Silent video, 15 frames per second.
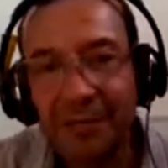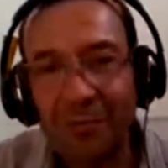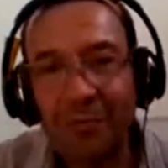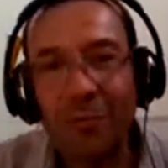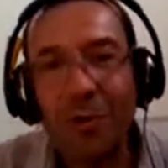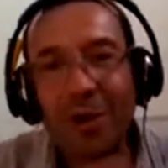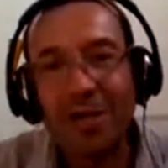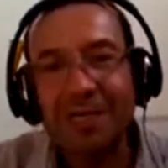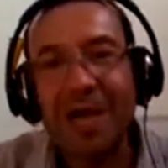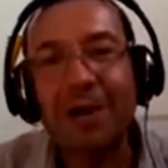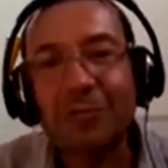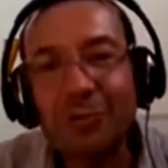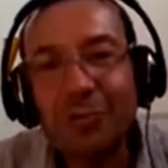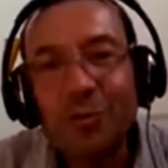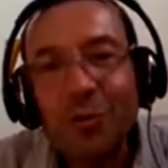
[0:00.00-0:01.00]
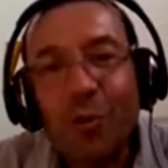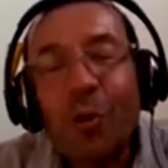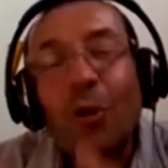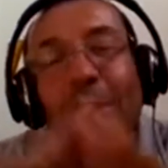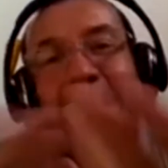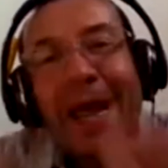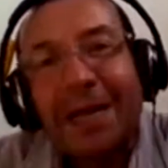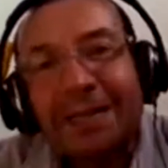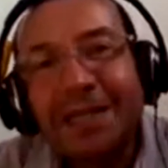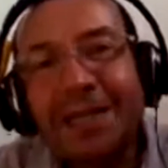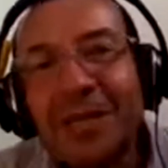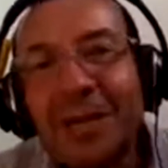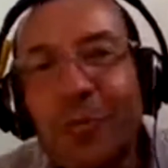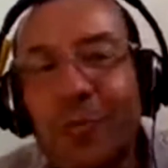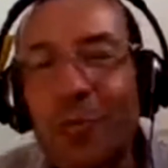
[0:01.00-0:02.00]
What else? How do you connect
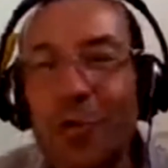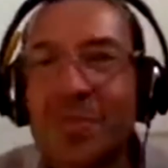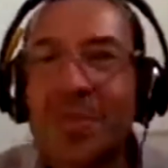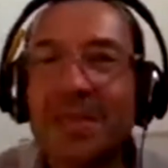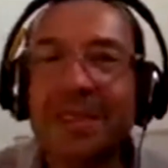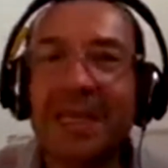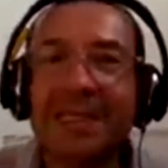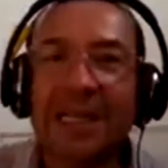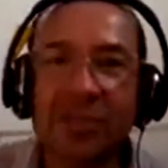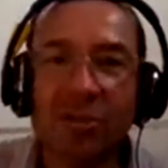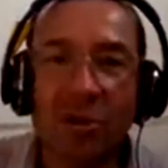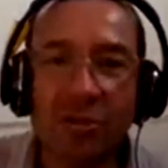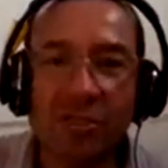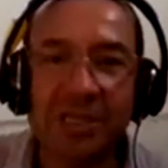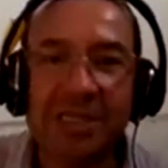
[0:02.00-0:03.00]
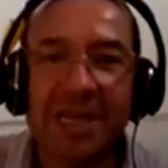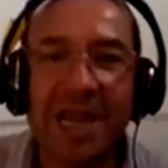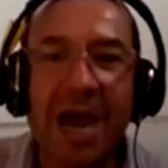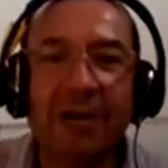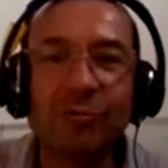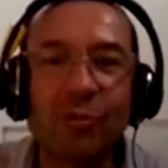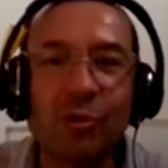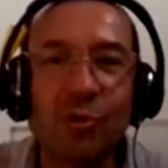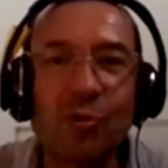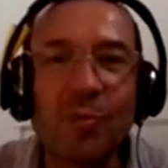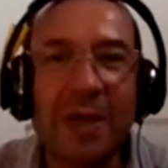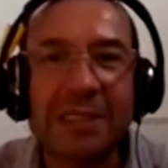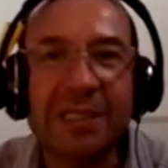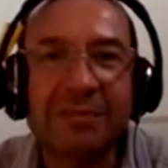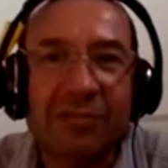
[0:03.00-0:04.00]
with the data sources. How do you
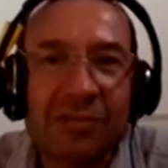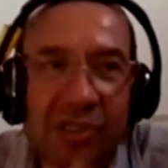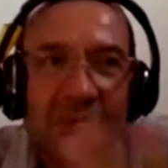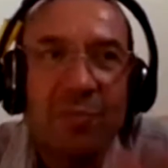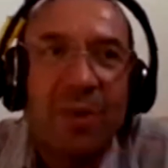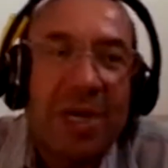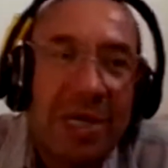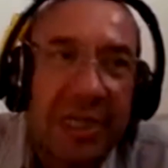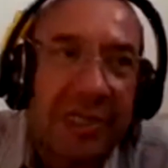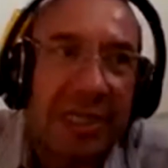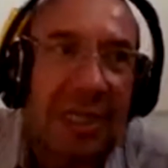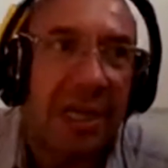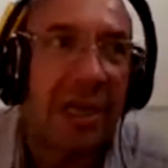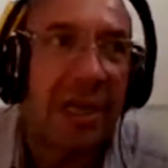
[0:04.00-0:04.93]
make the traceability